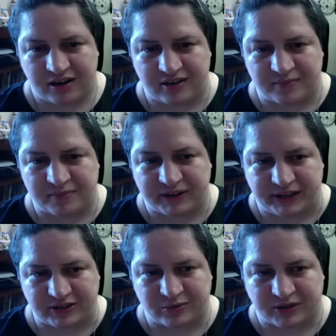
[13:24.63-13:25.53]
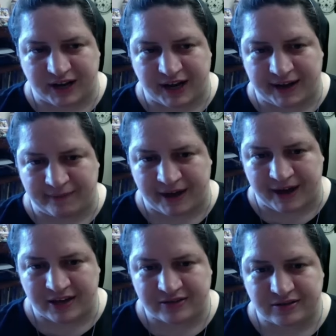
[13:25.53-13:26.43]
in the place where I am
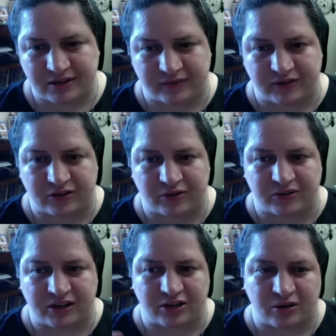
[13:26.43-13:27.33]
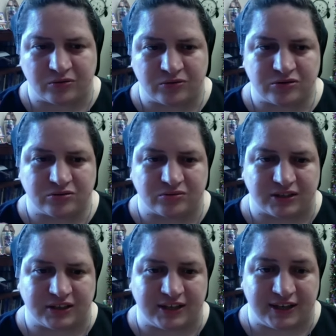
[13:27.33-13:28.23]
at, even though they don't
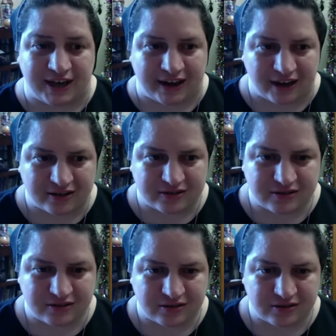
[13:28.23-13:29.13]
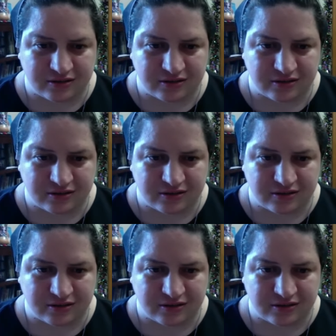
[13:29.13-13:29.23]
really get it.